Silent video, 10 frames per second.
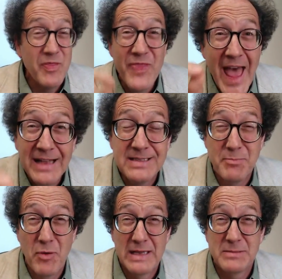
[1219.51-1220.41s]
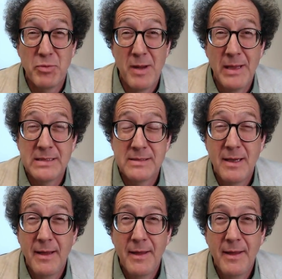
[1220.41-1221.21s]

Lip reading: with that suppressed premise,